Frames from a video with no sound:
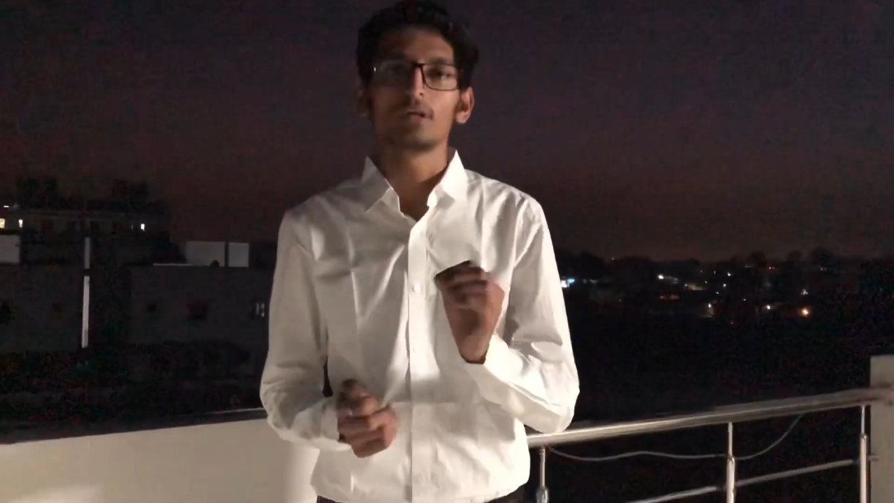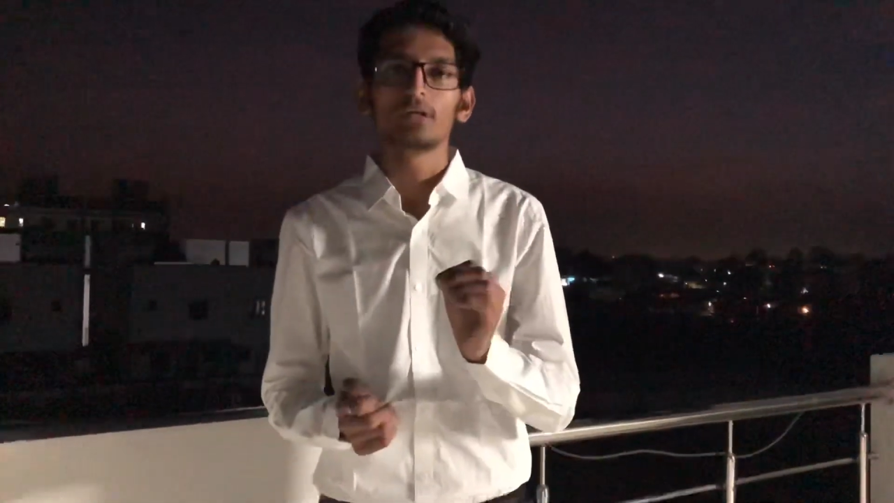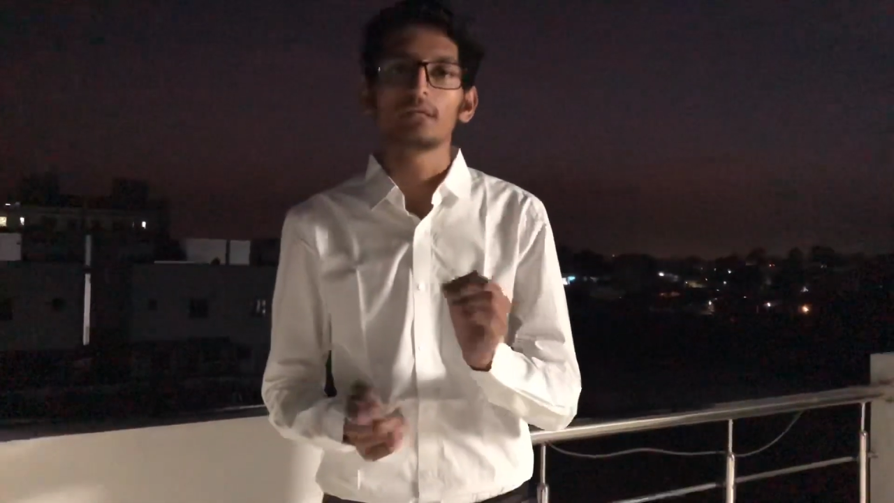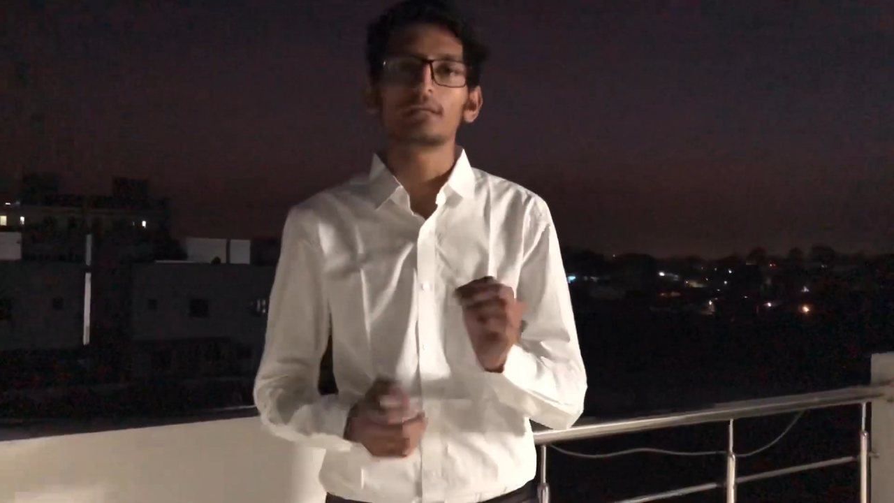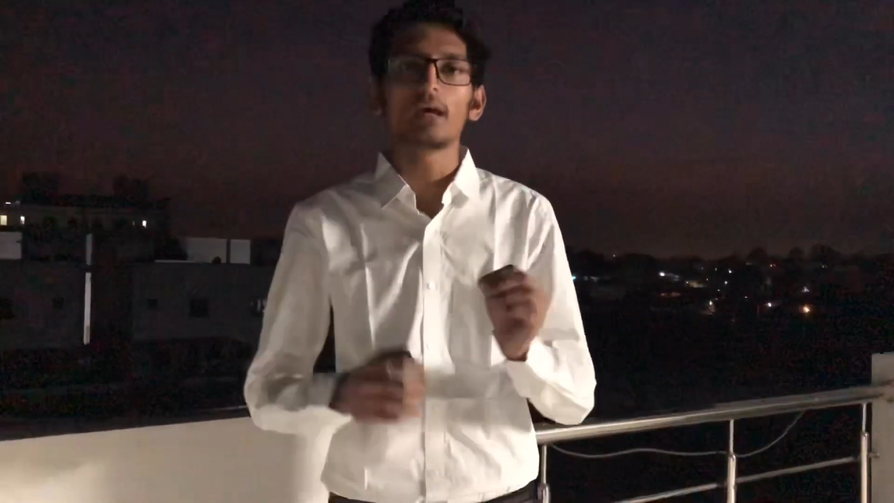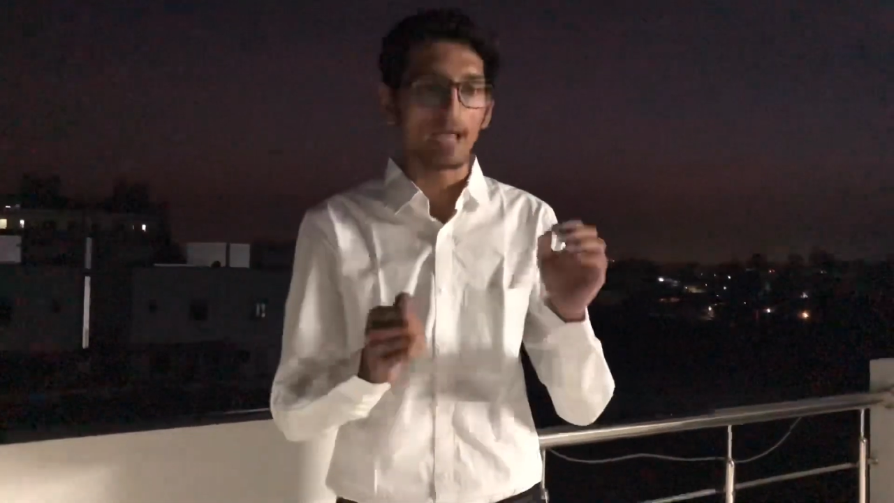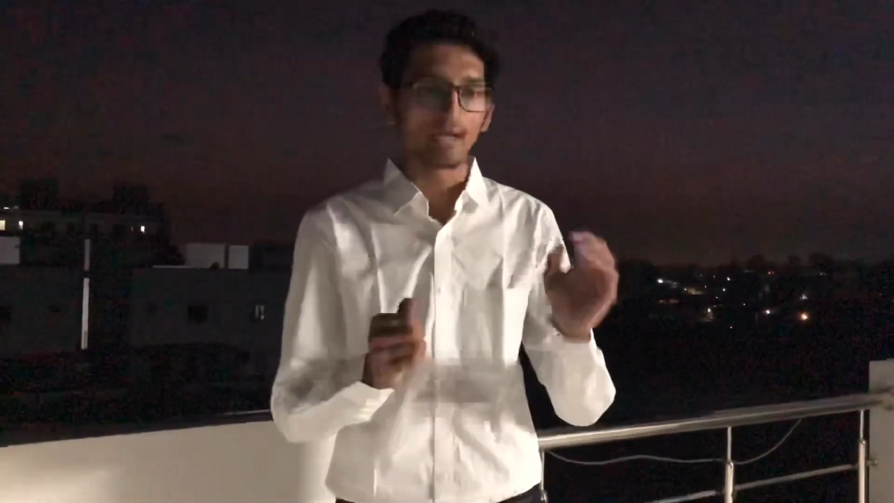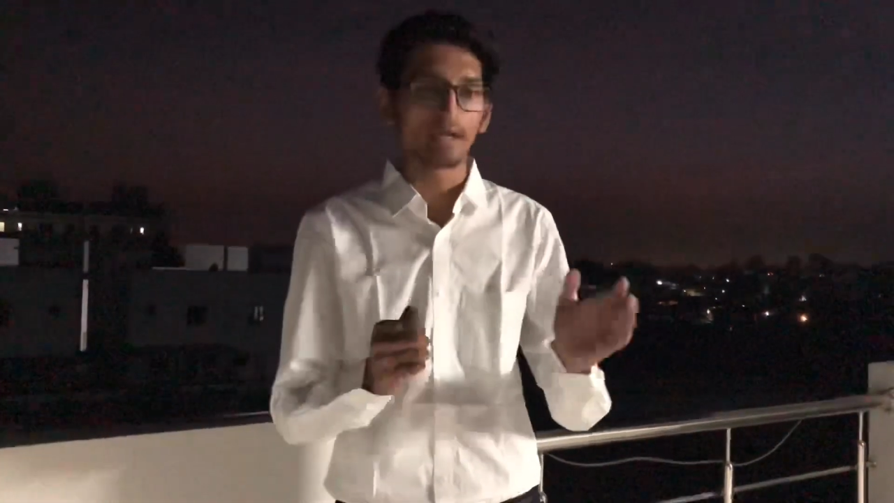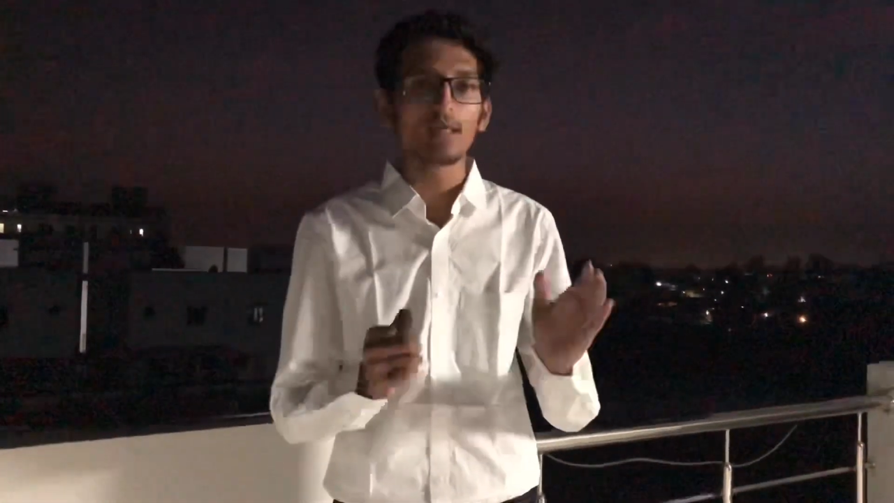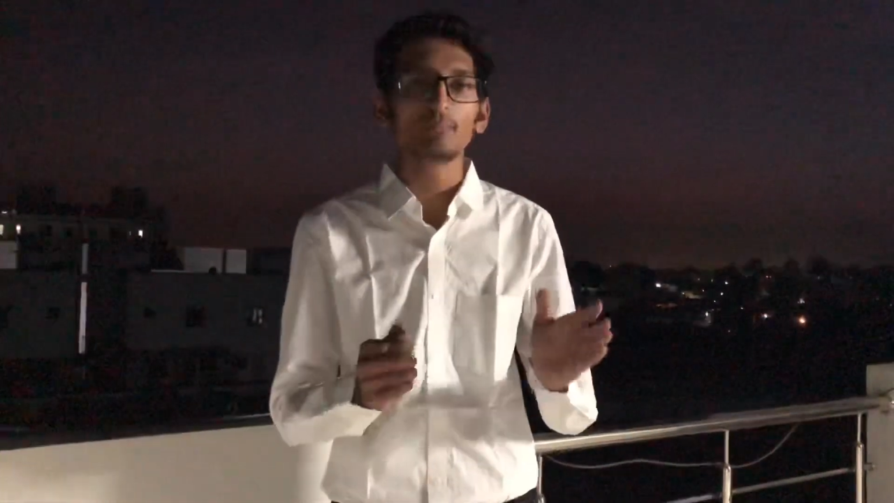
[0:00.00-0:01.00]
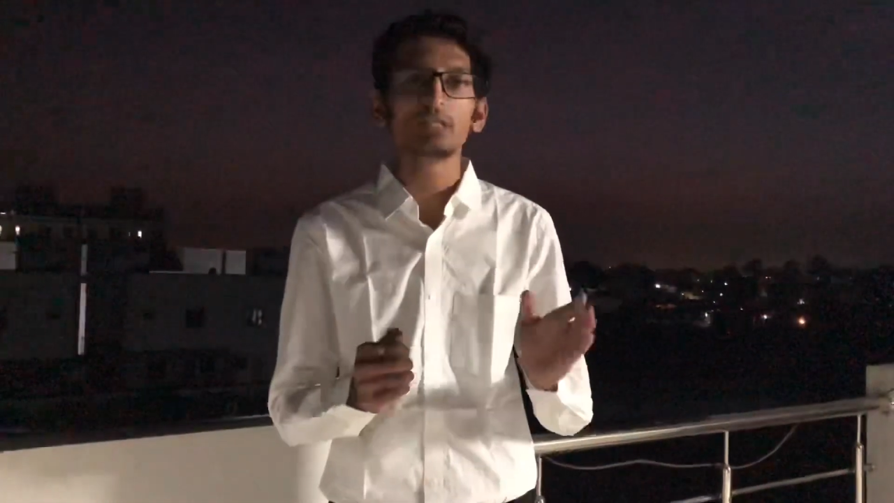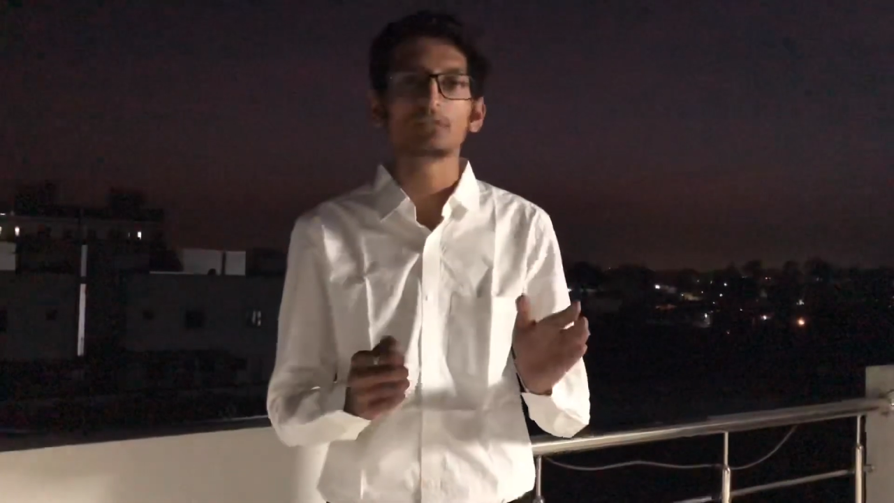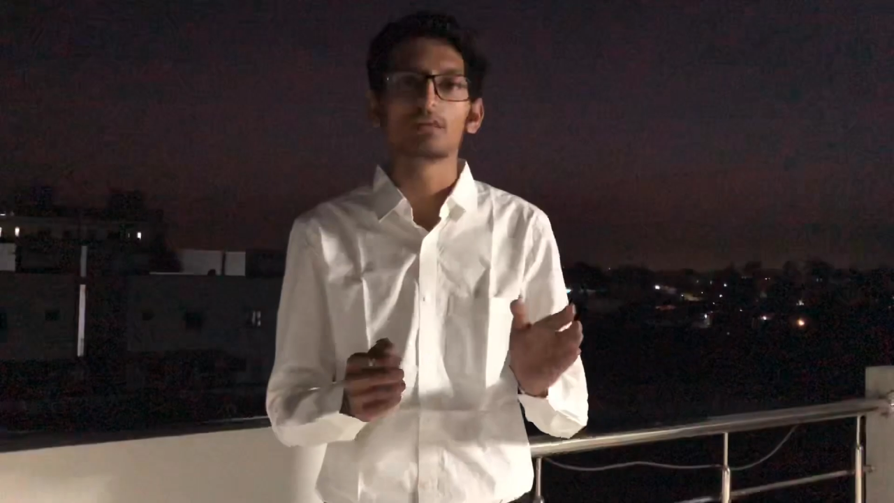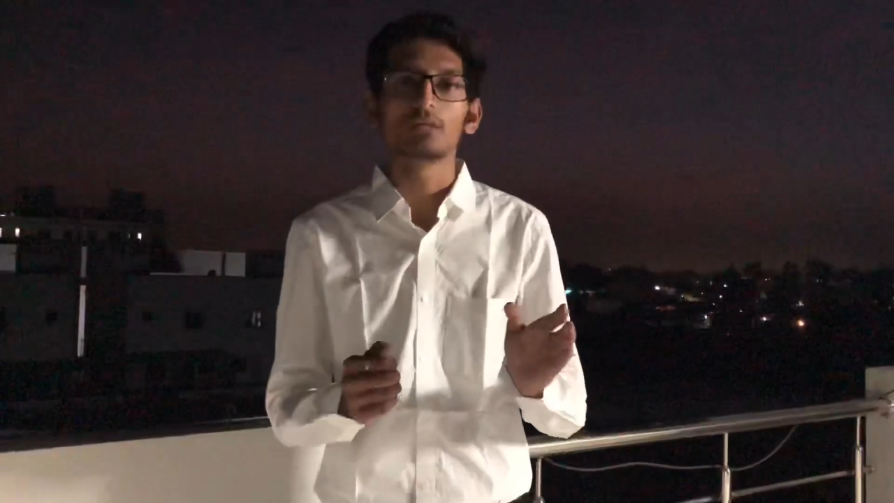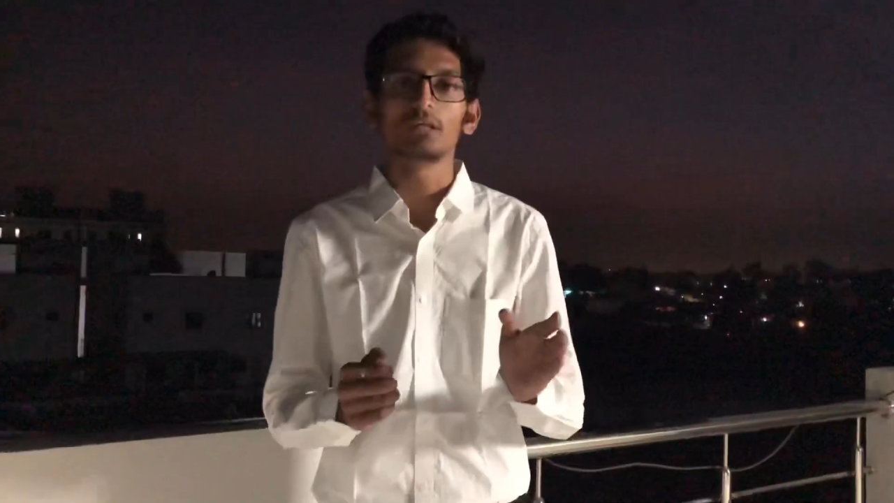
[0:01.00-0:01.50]
in the academic
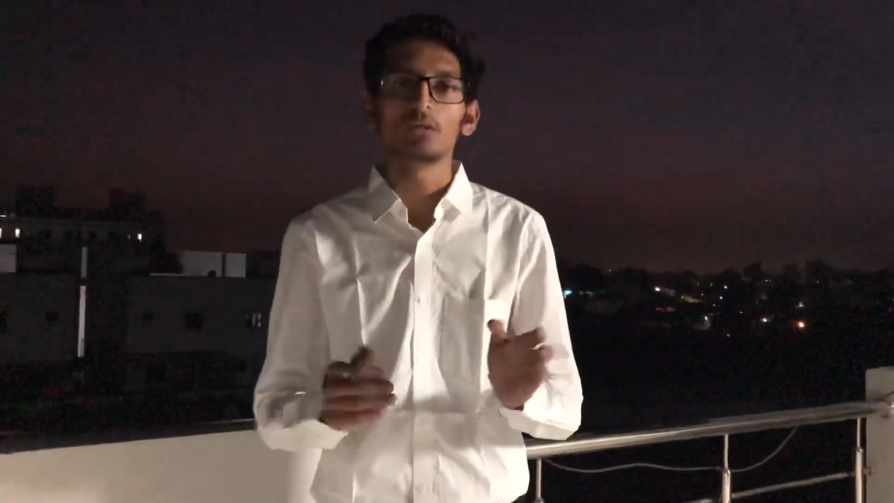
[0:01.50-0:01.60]
journey